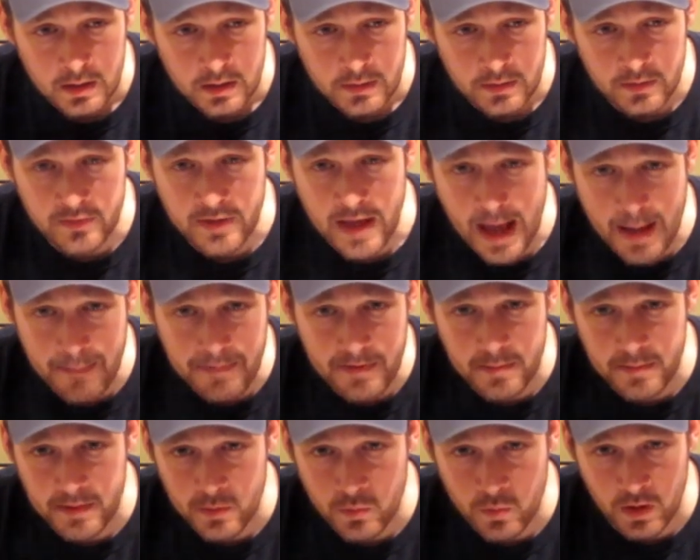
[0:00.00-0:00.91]
This happened
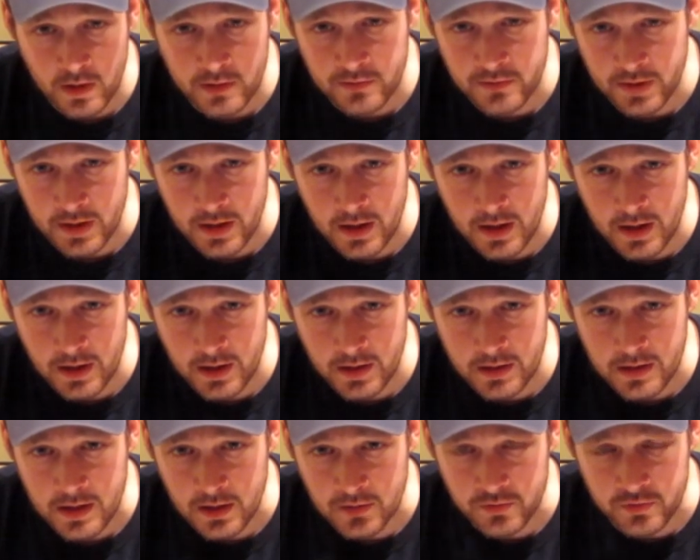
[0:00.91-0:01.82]
to me once.
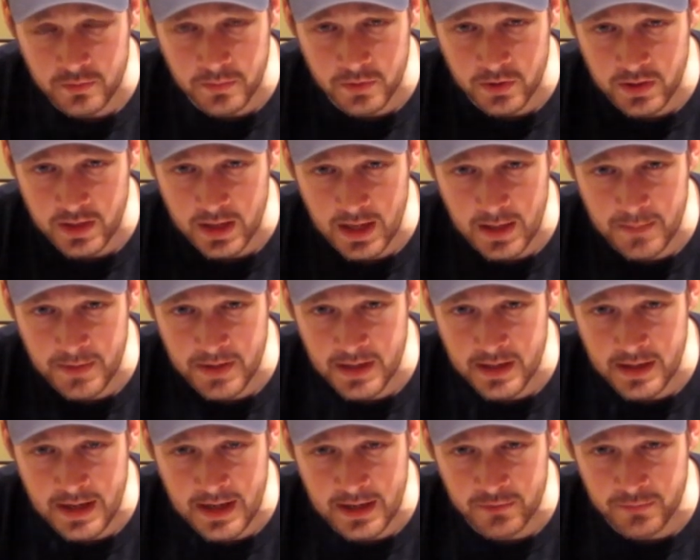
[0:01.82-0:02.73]
A customer came in
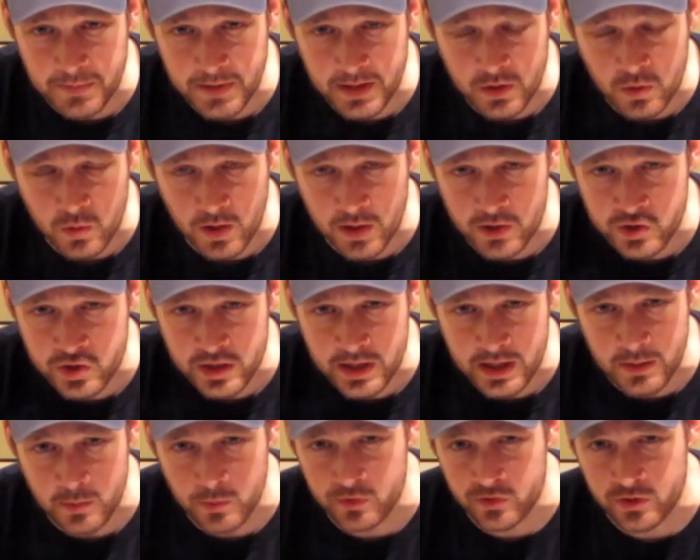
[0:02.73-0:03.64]
and asked me a question,
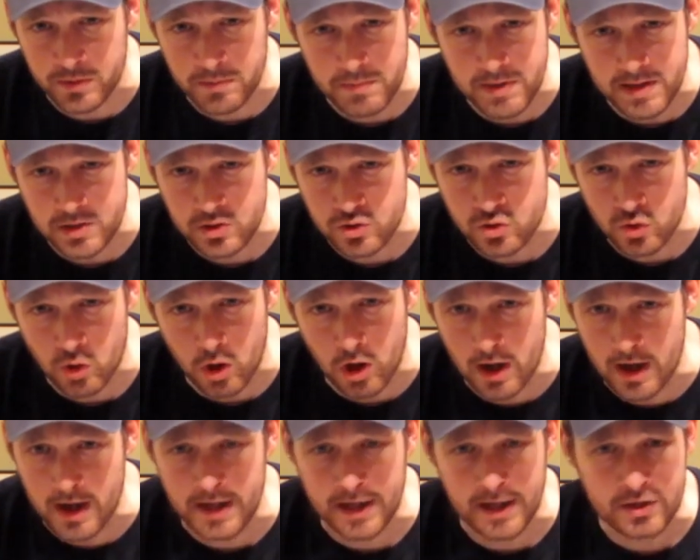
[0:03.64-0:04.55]
and it was in
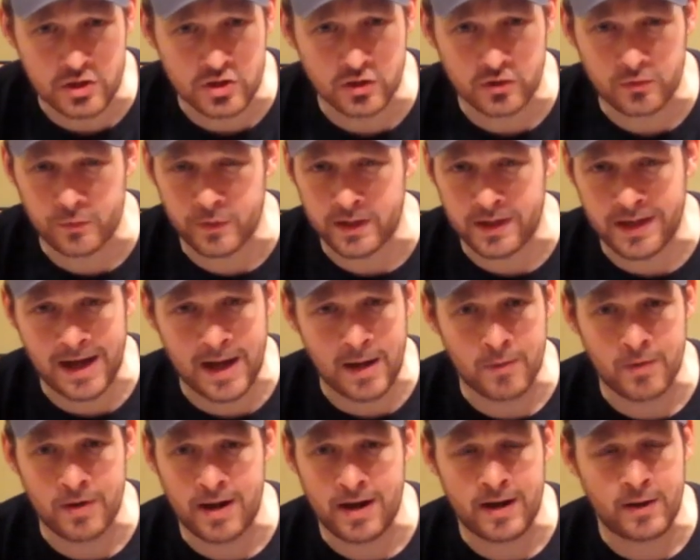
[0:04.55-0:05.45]
mid-draw, and I just
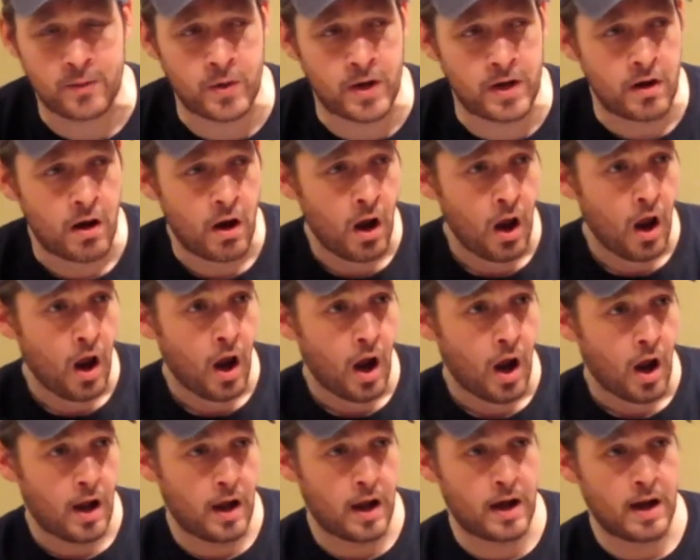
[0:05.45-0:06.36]
forgot what, and I went,
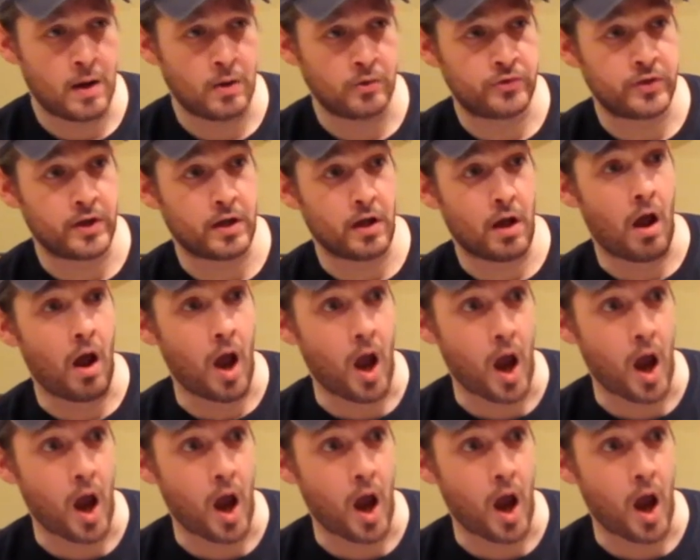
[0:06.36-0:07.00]
and I was like,